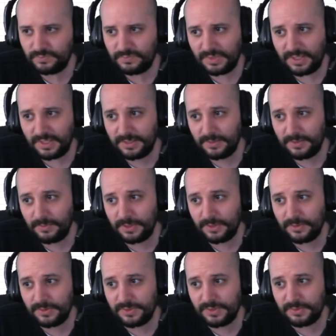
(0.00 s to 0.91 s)
There will
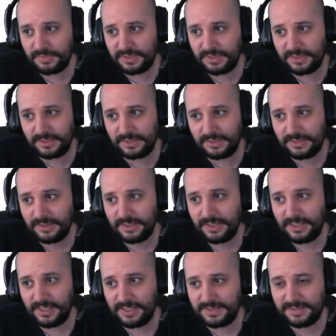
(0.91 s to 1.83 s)
also be
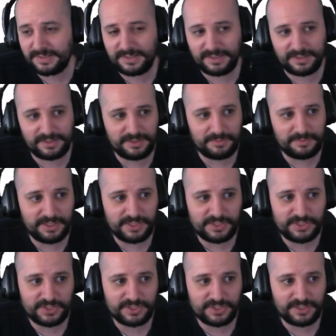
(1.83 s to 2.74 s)
a skill
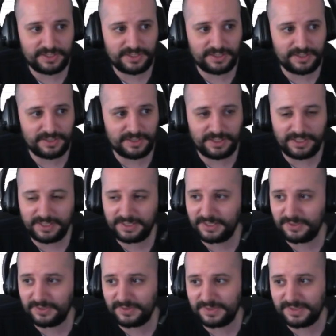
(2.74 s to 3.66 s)
image. I
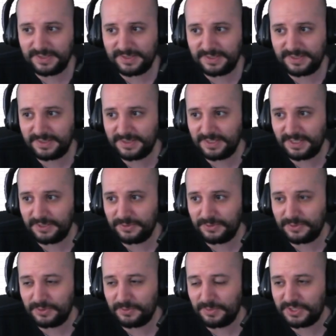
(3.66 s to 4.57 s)
cannot tell
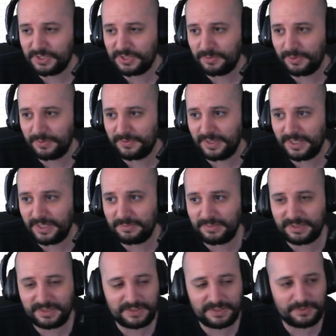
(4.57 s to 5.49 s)
you too much about that,
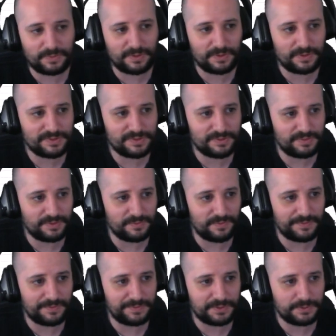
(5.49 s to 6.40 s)
but that will also be
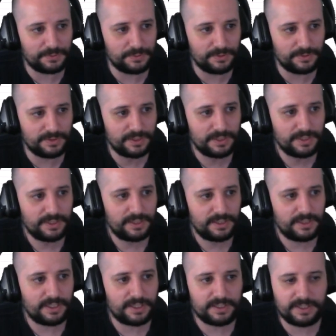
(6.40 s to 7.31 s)
very cool.
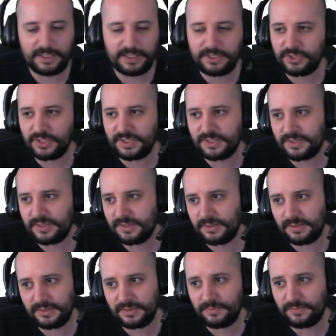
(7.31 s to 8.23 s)
And then
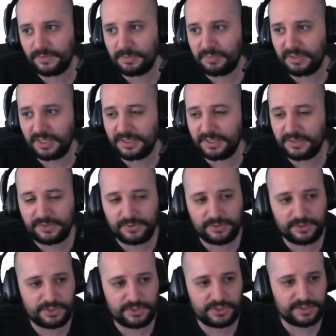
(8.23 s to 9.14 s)
just that we apply the
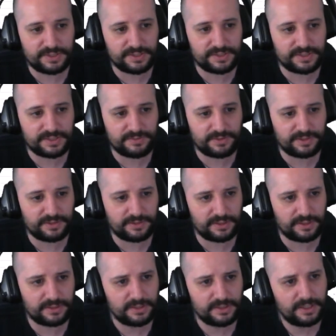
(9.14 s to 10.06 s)
synergies and stuff like
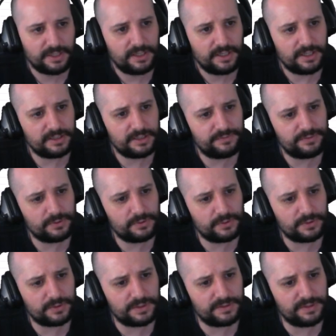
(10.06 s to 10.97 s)
that. And if you
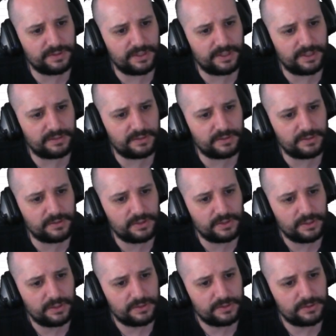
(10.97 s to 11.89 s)
look at that,
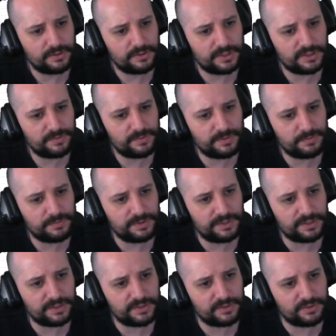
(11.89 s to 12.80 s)
that's what we
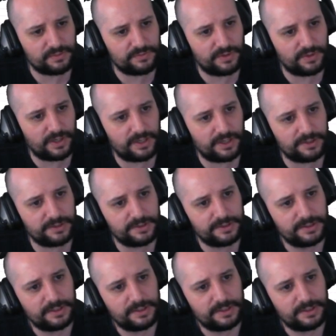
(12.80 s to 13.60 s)
got so far.